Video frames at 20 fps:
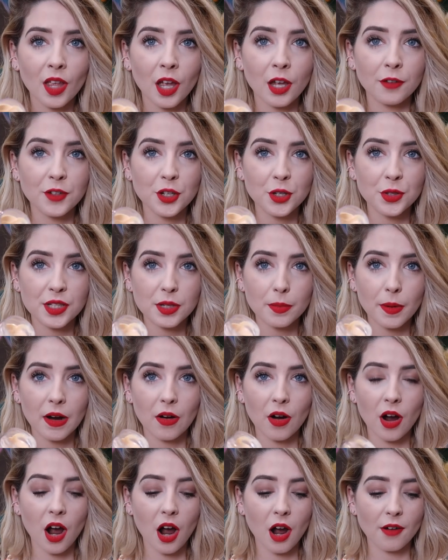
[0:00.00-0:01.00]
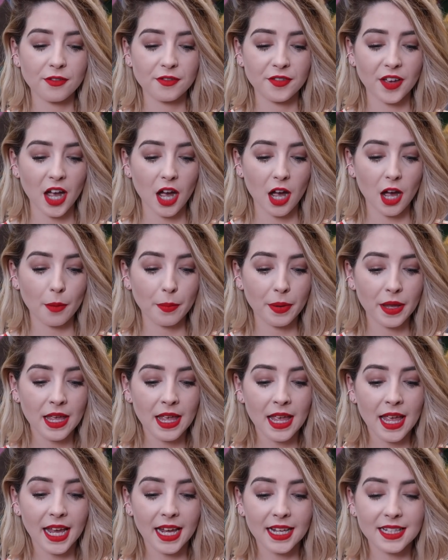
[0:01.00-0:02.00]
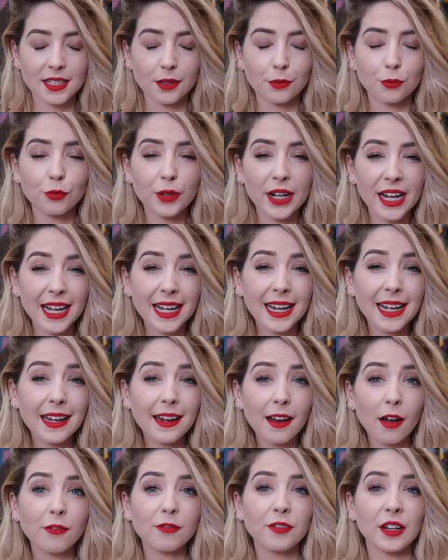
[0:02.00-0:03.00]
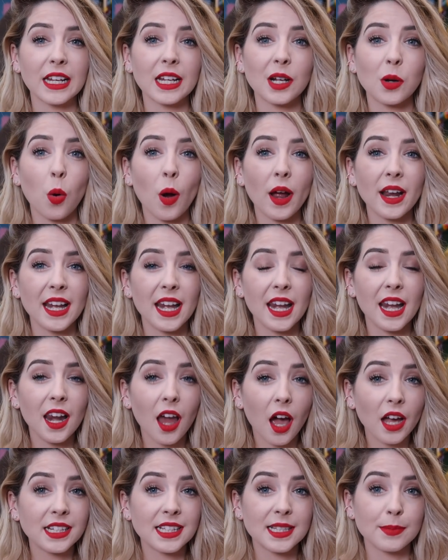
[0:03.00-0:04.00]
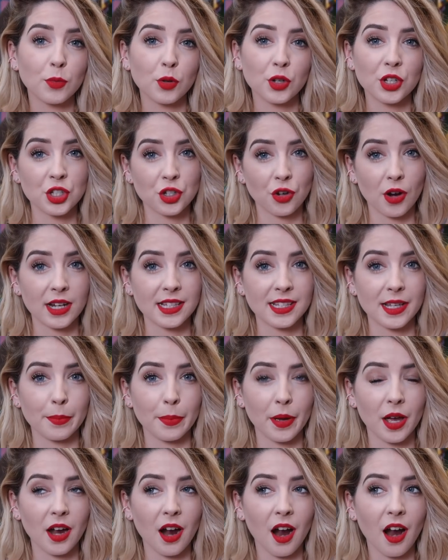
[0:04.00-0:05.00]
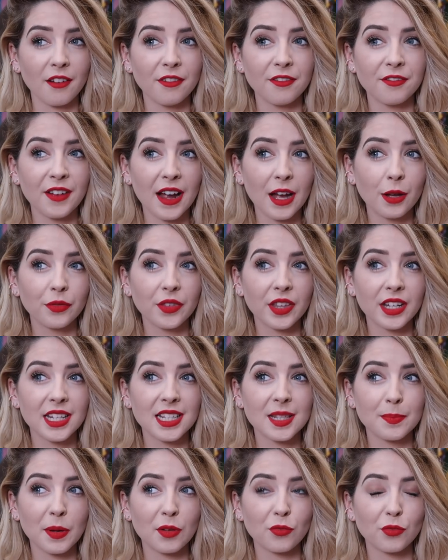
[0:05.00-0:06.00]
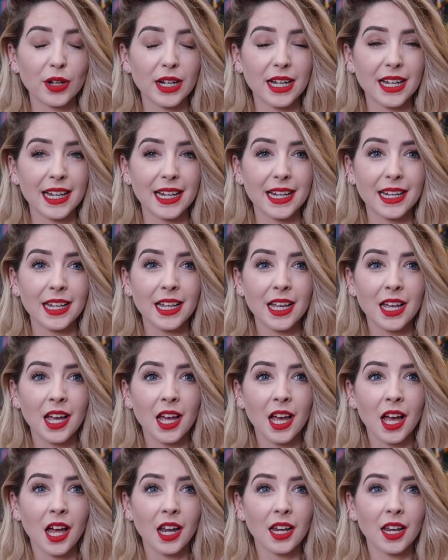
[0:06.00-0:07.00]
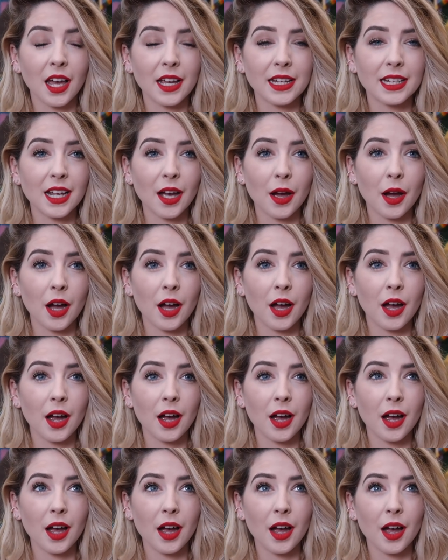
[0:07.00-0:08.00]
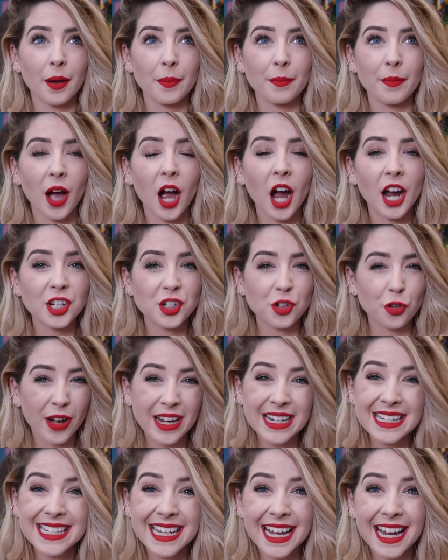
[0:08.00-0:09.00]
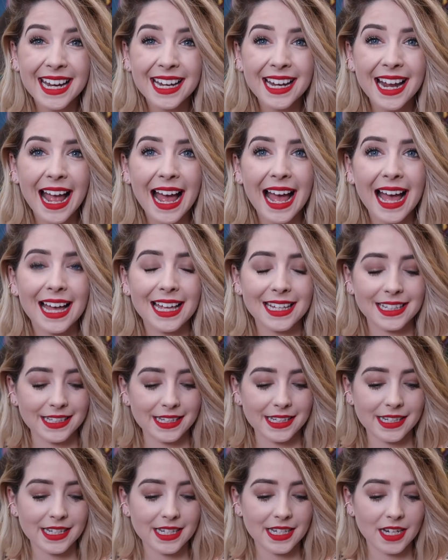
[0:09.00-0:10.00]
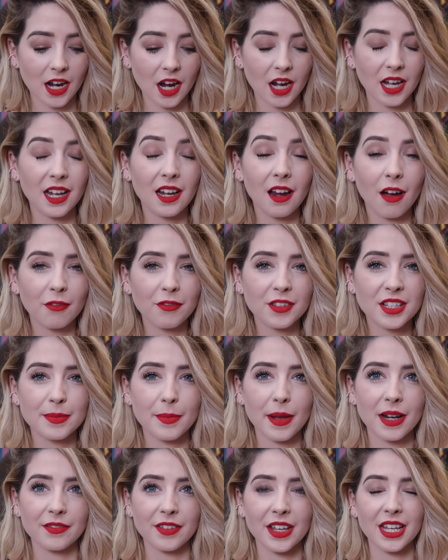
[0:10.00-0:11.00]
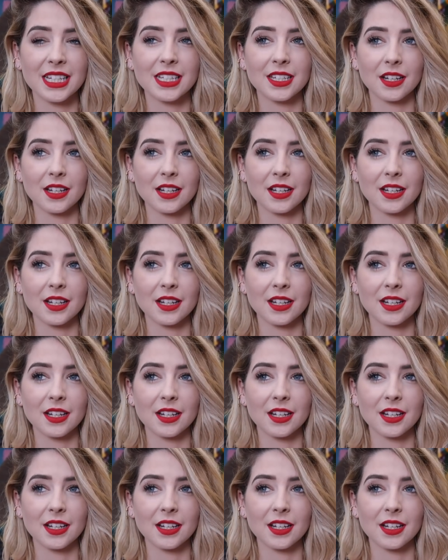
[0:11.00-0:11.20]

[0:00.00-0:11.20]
I've used about half of it up. It's a really lovely, quite light moisturizer, but I found that it's been really like hydrating and I love the smell of it.